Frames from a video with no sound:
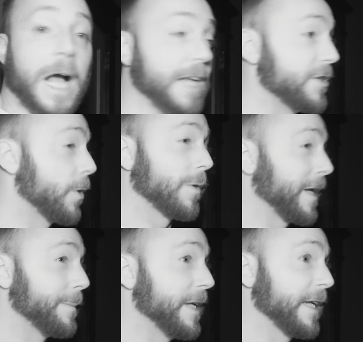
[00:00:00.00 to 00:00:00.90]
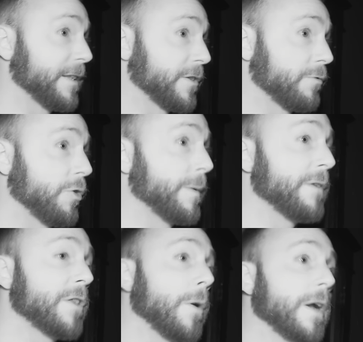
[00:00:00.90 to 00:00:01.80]
I don't like being in this room.
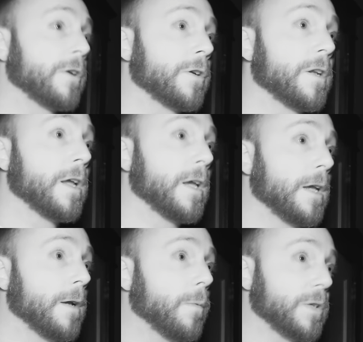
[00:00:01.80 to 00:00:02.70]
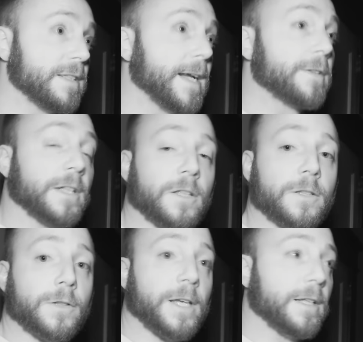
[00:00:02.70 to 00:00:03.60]
Even though I heard what sounds like a
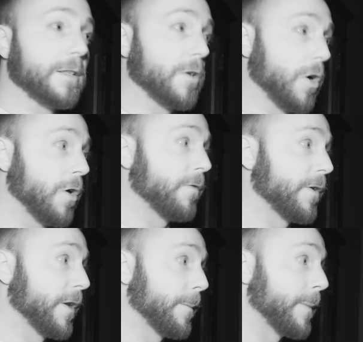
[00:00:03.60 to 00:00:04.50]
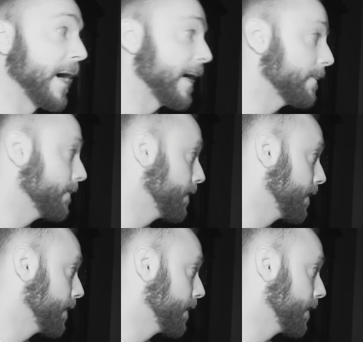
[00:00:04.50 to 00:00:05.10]
little kid call for their mom,